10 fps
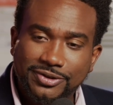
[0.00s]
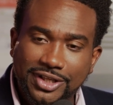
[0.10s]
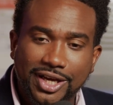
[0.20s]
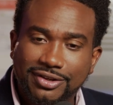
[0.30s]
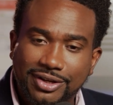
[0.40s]

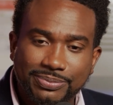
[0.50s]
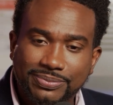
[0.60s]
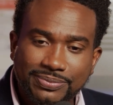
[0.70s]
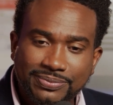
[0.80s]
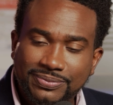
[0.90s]
yeah, I'm
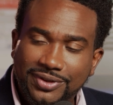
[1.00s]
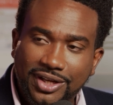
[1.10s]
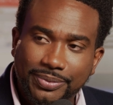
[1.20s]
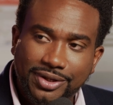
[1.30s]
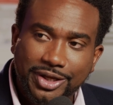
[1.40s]

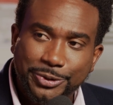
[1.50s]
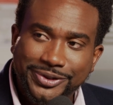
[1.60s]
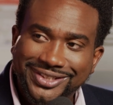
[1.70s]
I'm a clown.